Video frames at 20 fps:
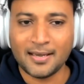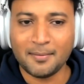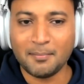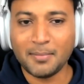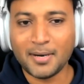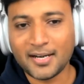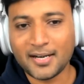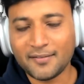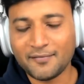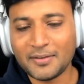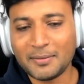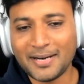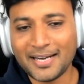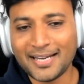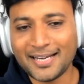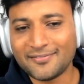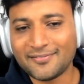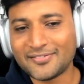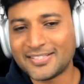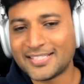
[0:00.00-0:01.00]
But we might
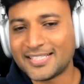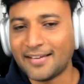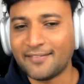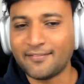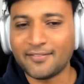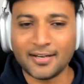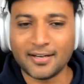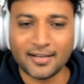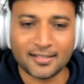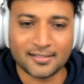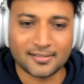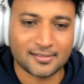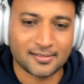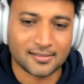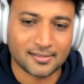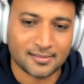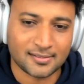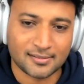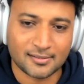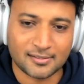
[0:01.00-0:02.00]
have several
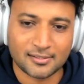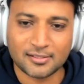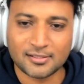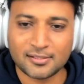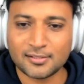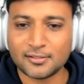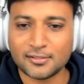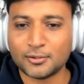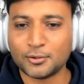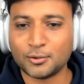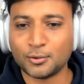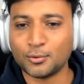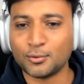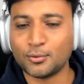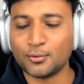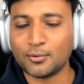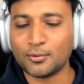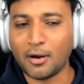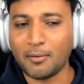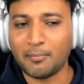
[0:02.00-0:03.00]
discussions
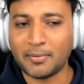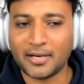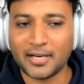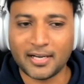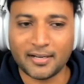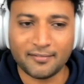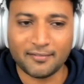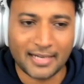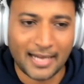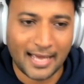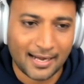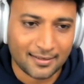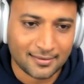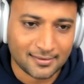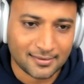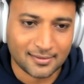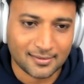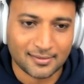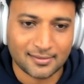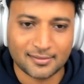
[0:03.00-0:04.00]
through comparative
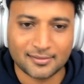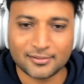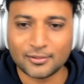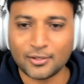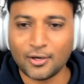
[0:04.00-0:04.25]
analysis,